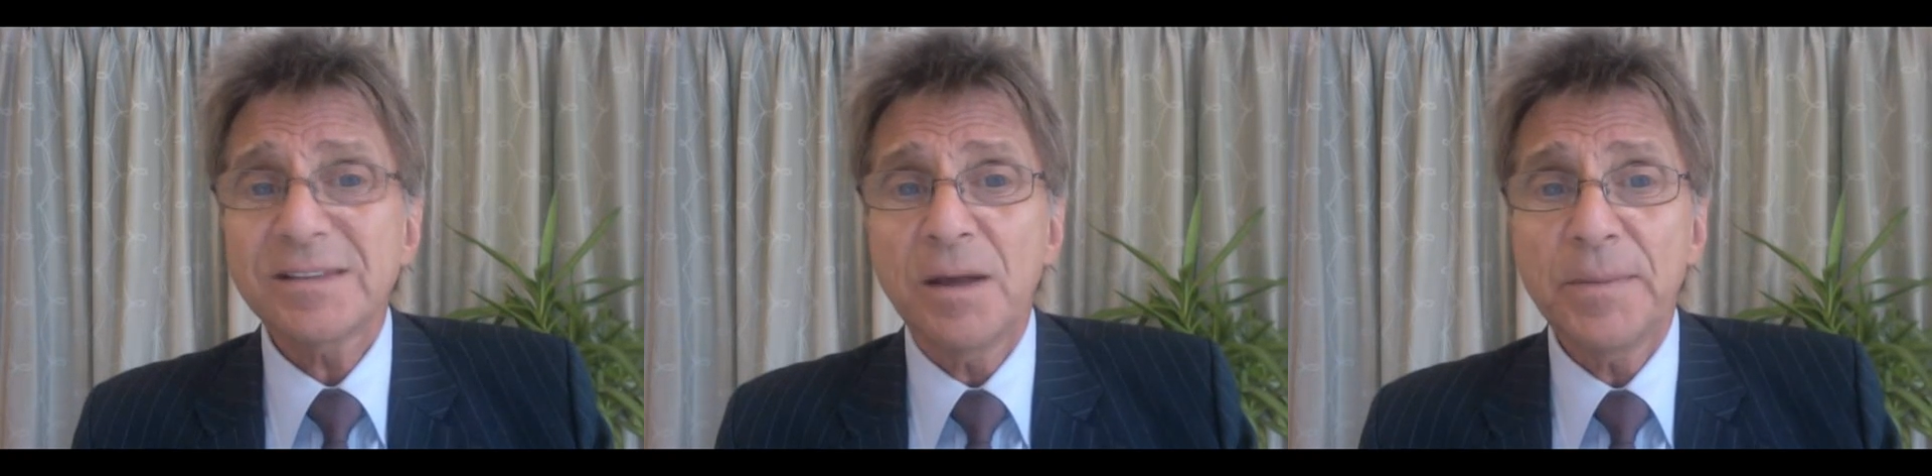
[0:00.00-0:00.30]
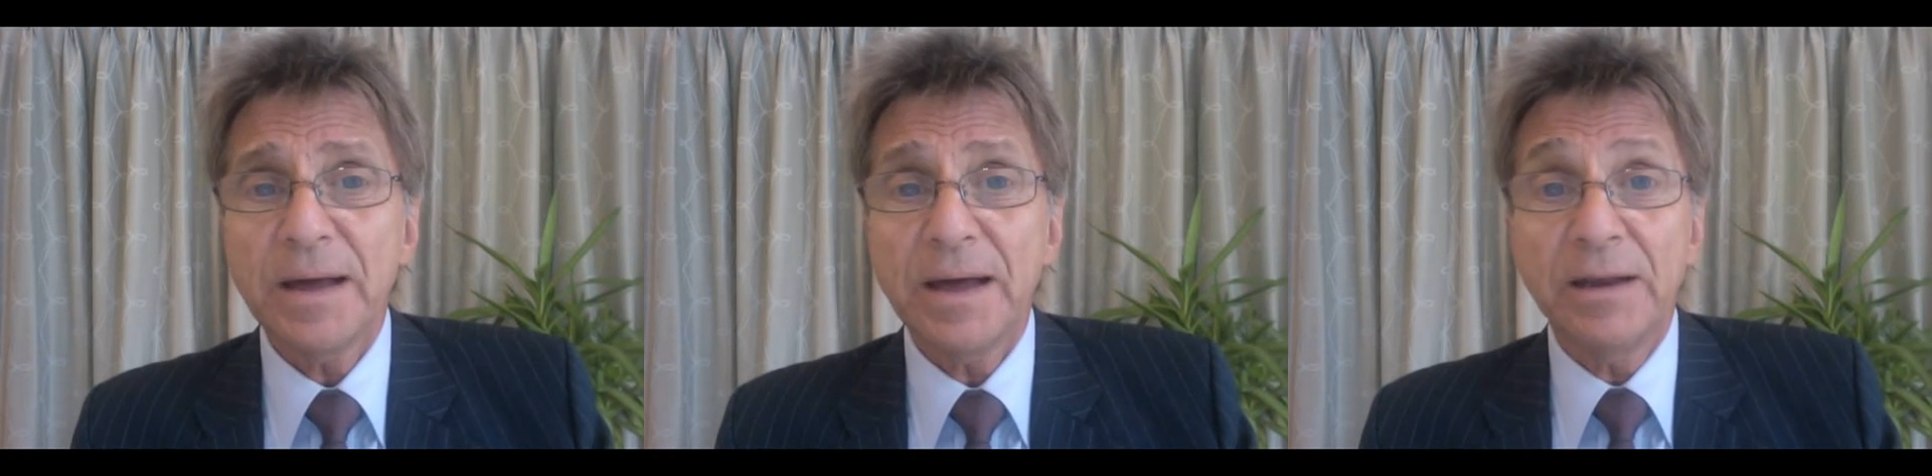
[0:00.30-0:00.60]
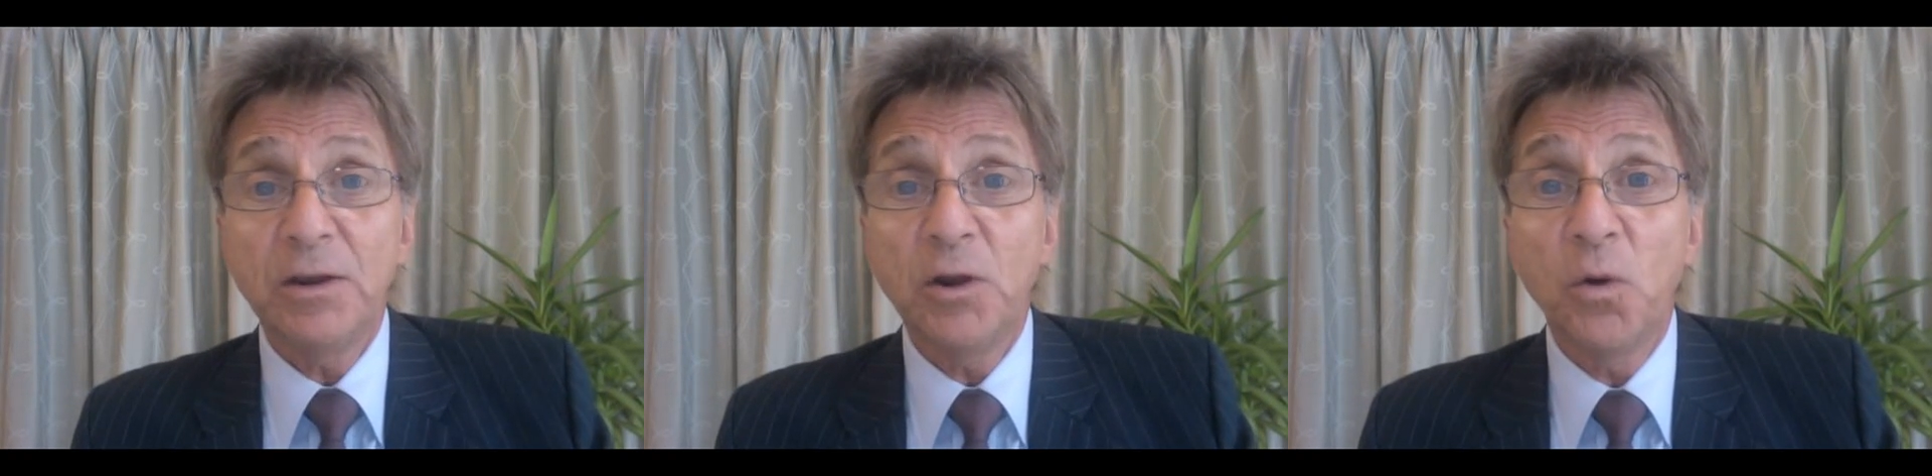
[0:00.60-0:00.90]
is coming
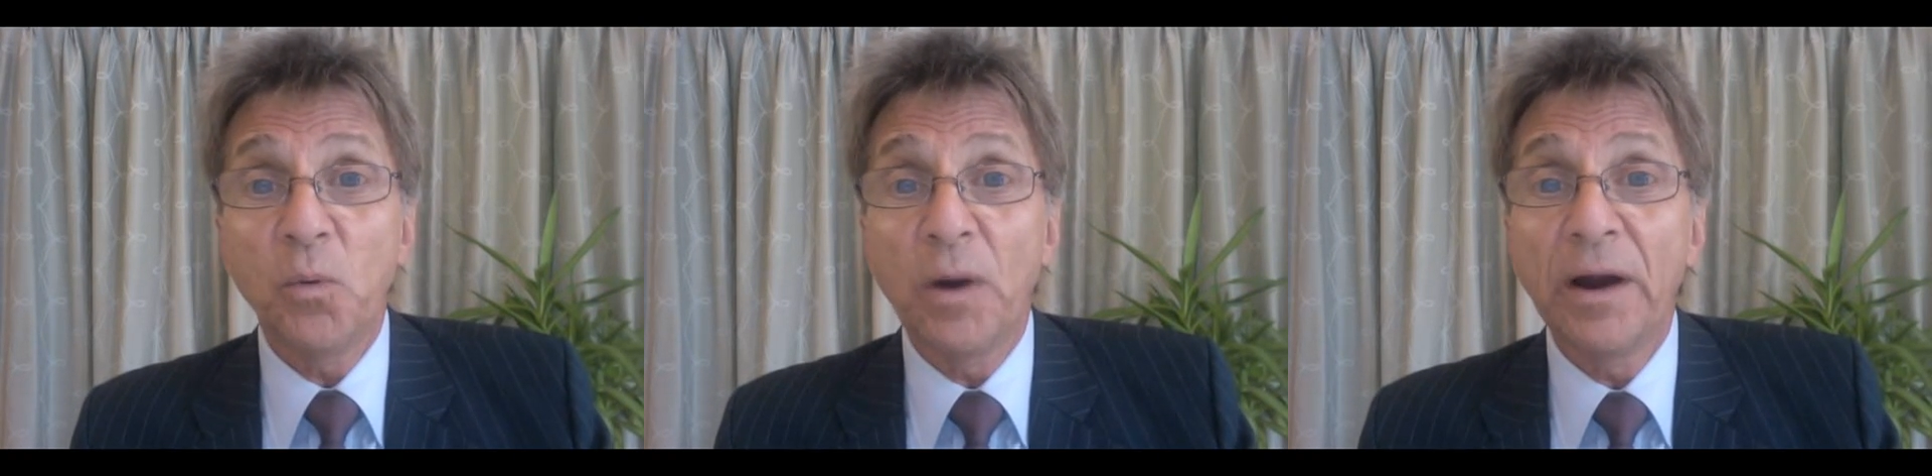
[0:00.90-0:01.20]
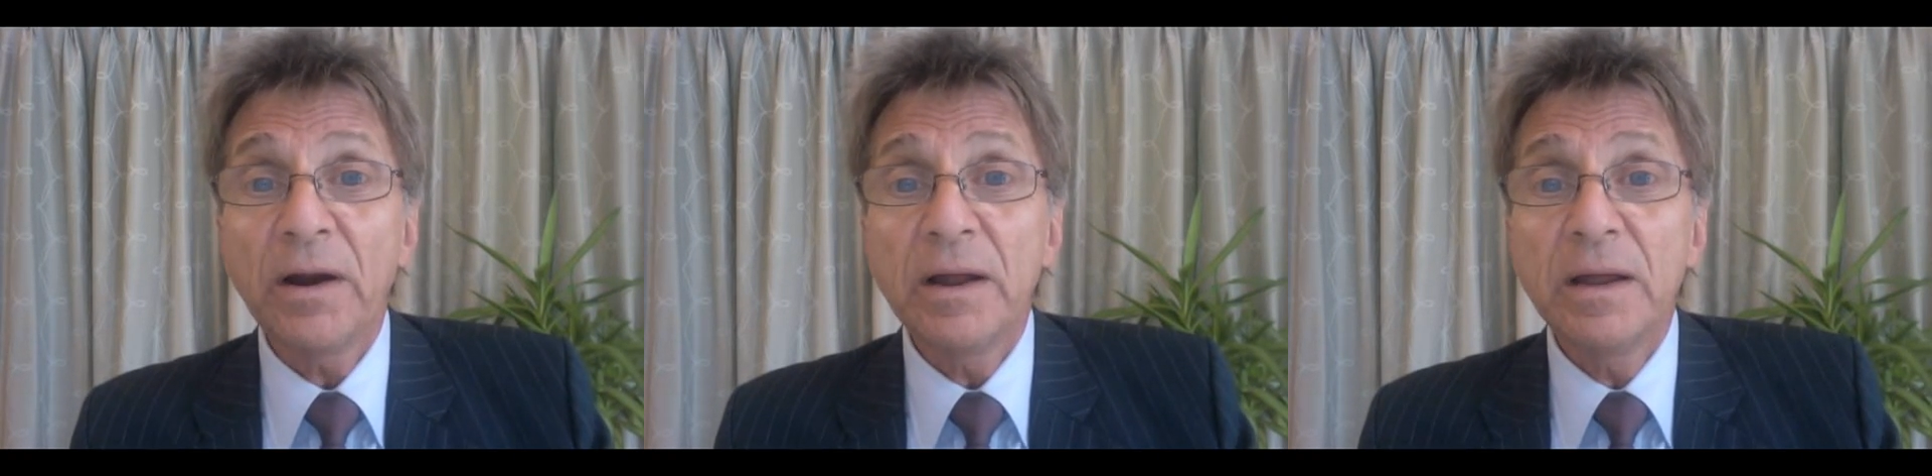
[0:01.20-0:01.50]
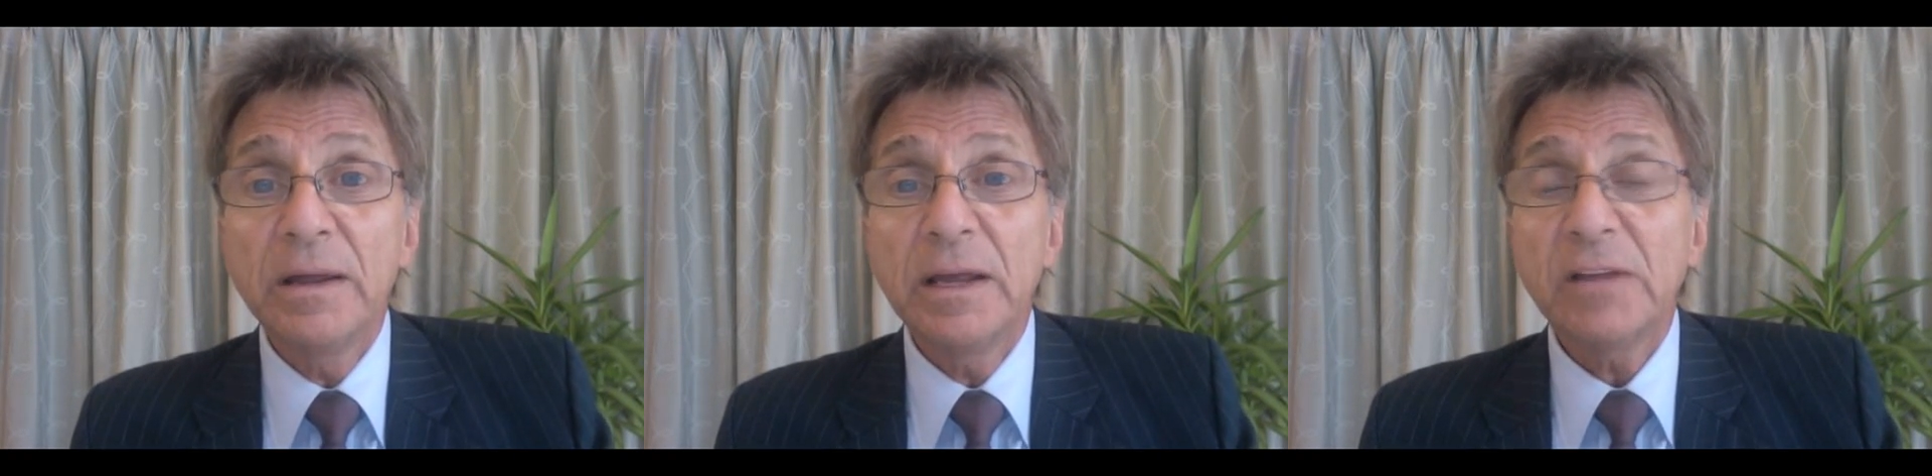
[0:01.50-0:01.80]
out of nowhere.